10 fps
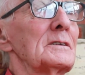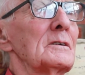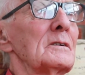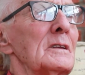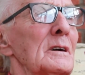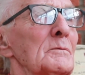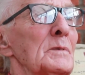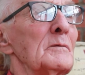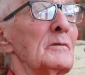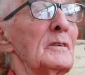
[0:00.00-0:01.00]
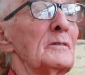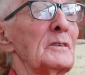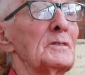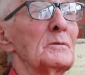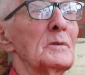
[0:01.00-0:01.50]
So that would have been
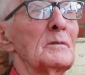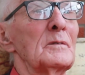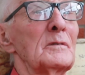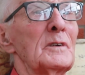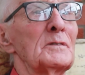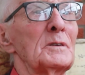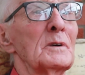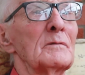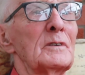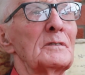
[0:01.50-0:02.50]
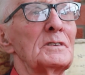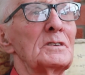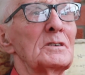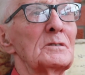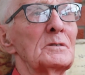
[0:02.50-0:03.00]
51,
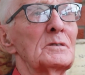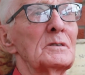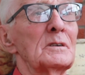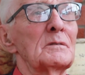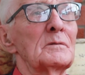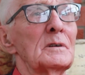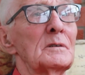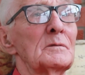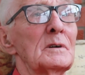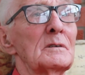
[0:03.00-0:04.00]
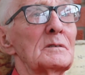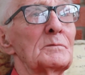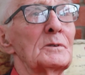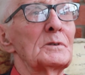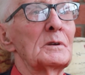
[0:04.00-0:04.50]
52. I
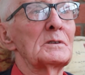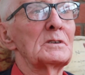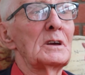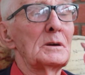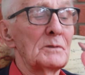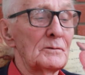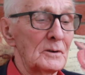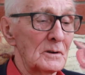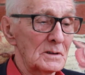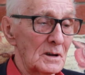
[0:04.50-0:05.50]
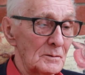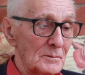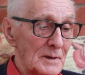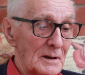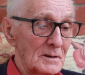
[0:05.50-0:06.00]
suppose that was a year before we got
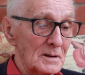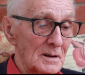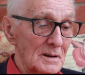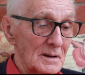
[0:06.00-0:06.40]
married.